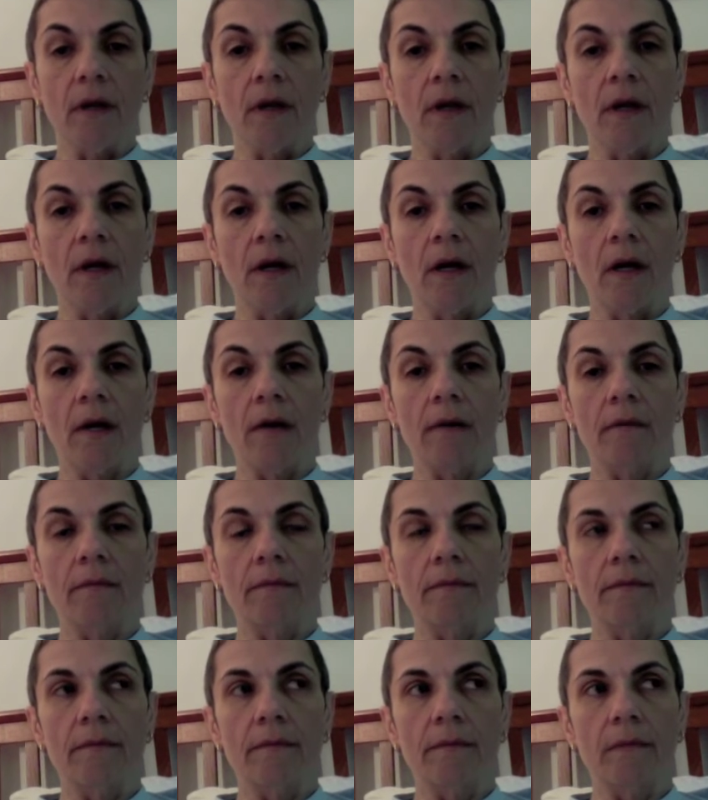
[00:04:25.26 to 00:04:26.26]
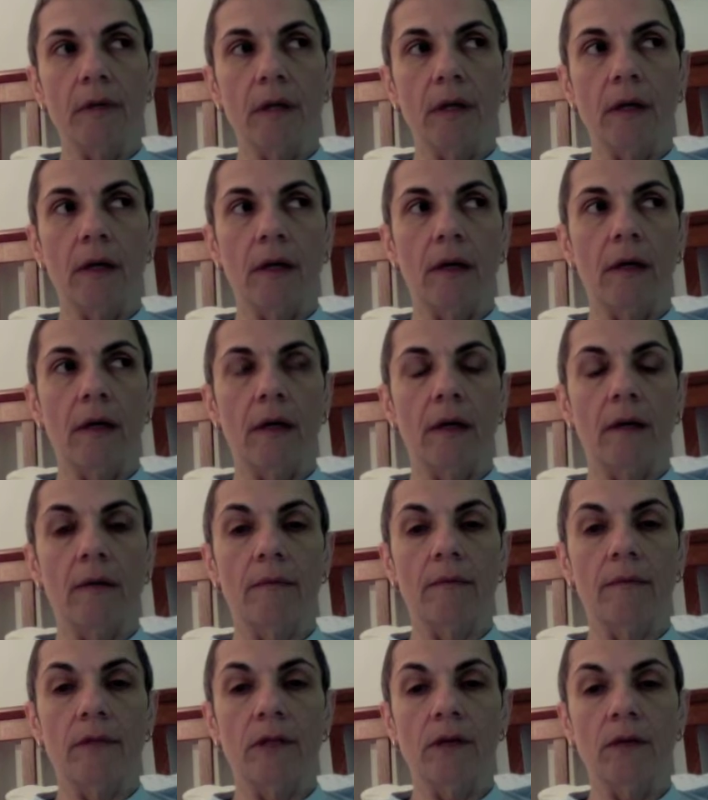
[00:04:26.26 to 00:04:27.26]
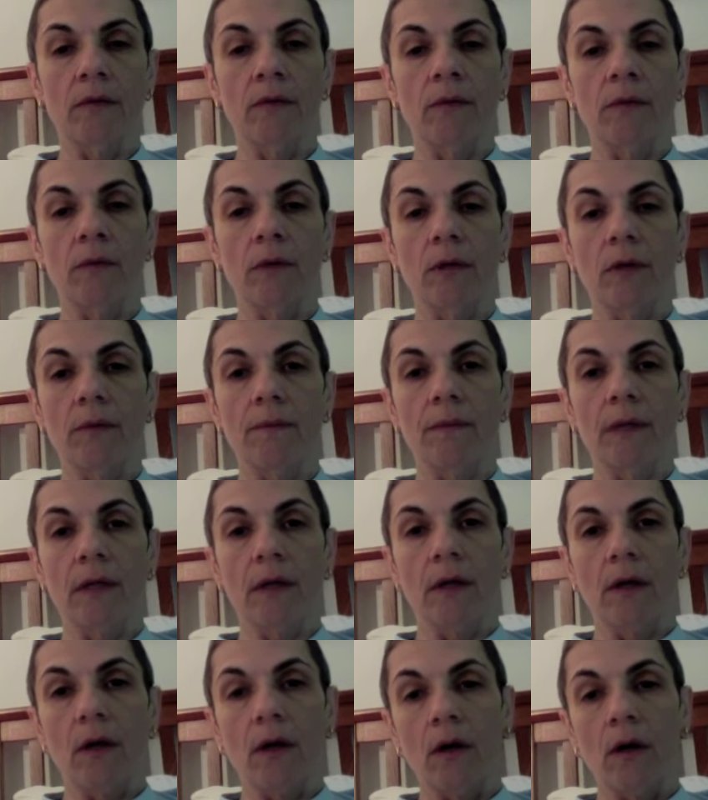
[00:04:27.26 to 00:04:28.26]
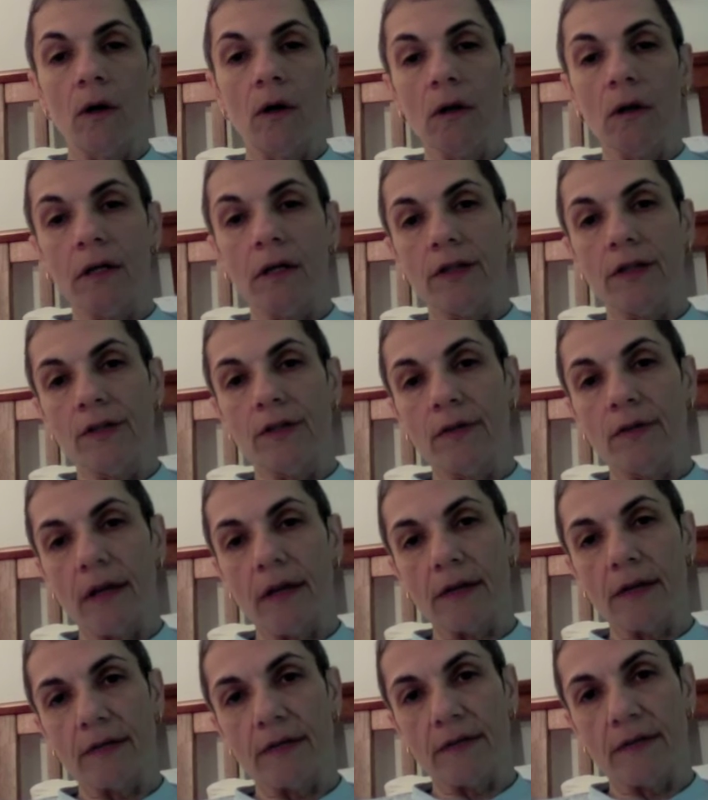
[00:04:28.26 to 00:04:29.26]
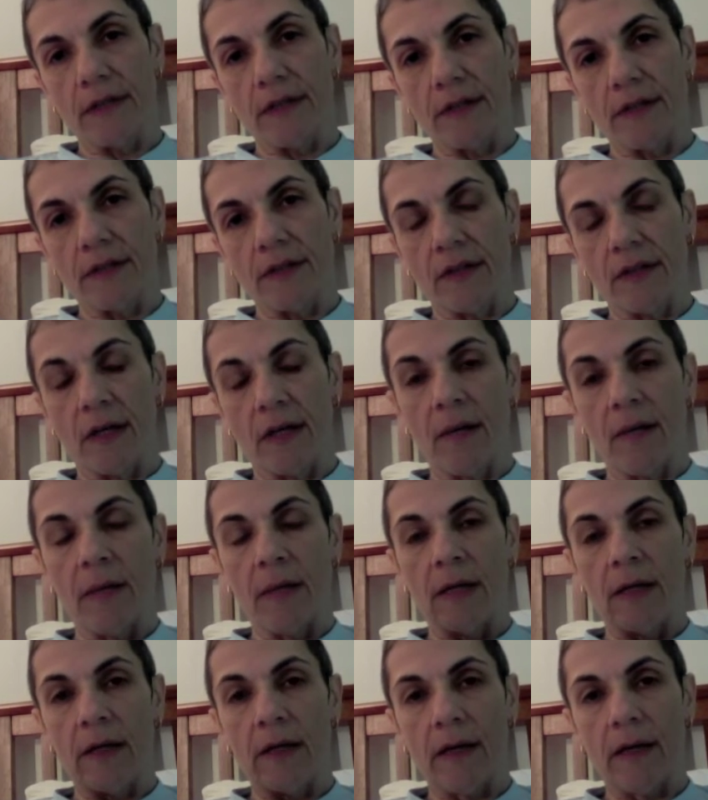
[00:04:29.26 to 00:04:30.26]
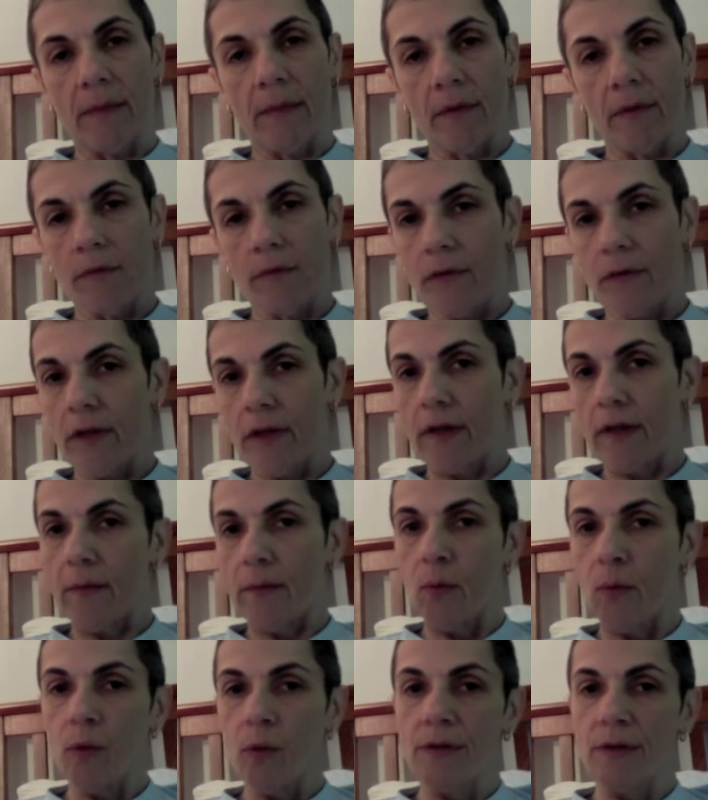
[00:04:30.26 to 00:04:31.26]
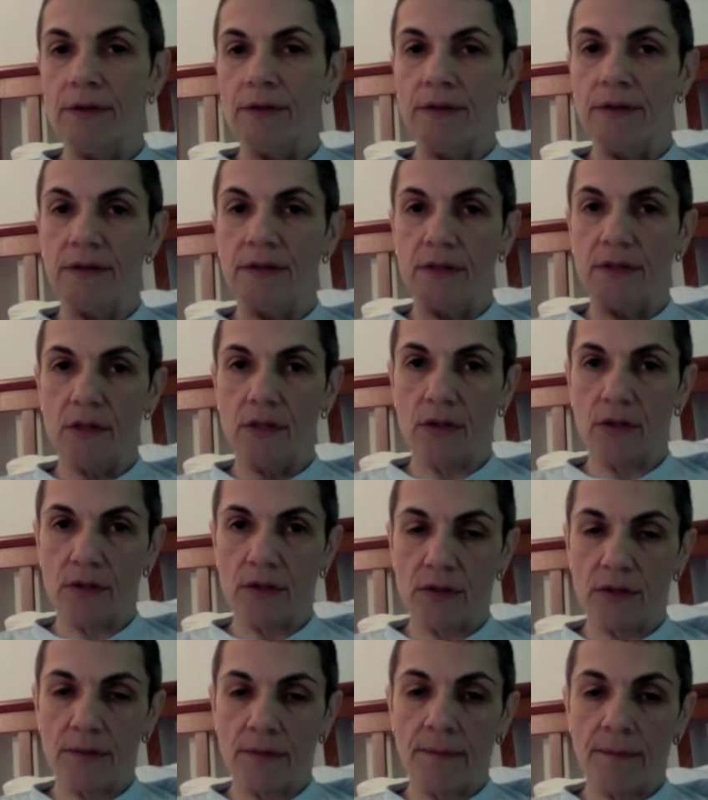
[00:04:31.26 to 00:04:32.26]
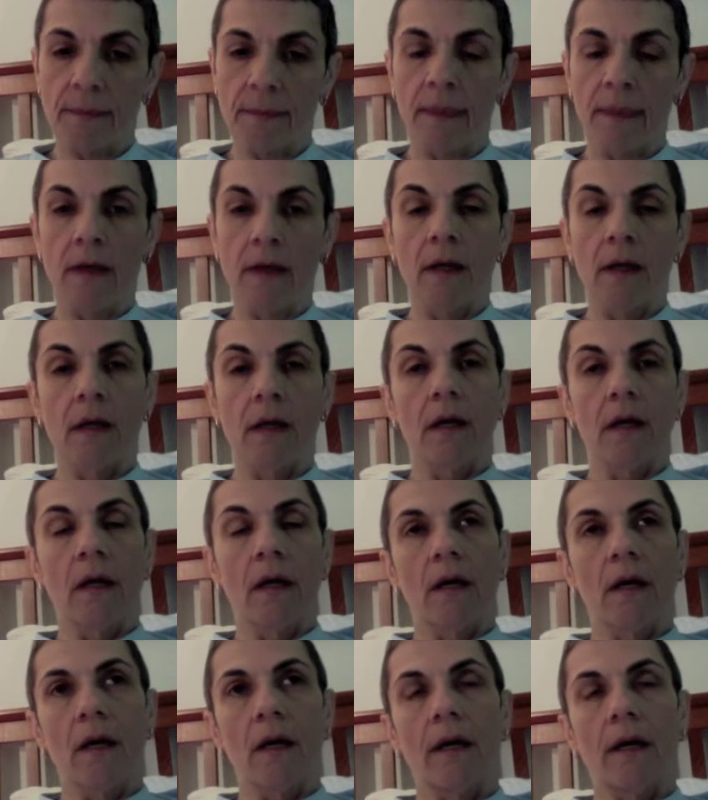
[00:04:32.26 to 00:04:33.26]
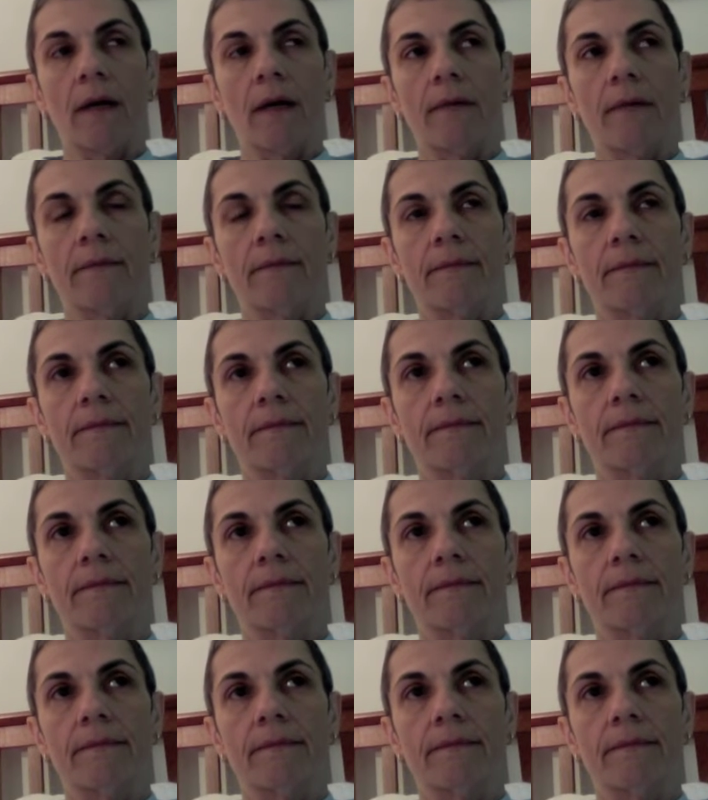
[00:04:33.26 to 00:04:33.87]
um, to early 2006, I made a couple of really important decisions. Um,